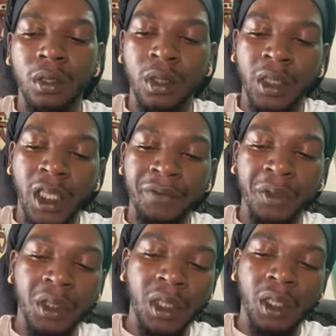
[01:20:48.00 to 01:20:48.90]
then
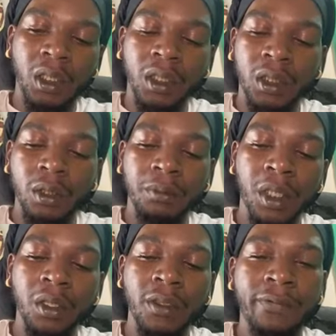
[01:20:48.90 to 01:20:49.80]
everything that the
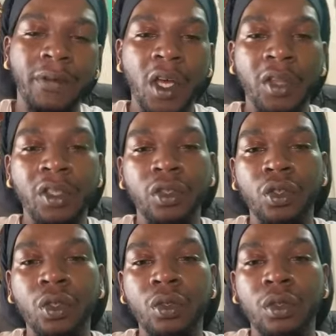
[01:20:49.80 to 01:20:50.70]
mother and father
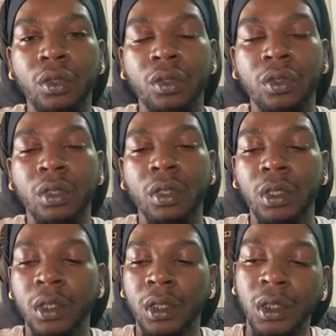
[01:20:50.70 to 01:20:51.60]
do
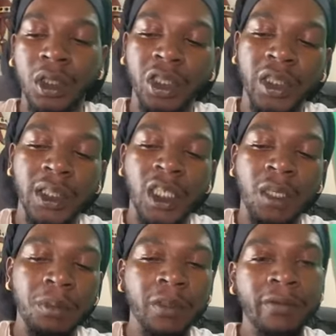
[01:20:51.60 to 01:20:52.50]
is just
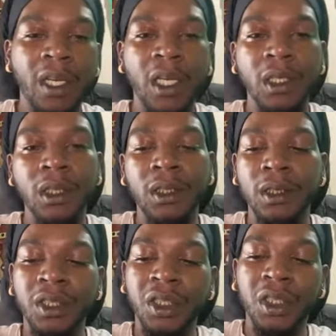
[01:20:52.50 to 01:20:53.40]
amplified. It's
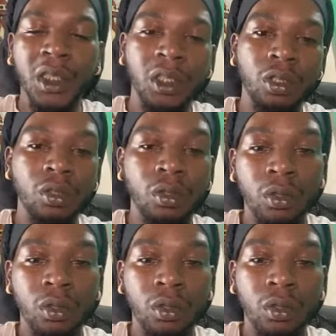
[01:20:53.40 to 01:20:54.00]
instilled.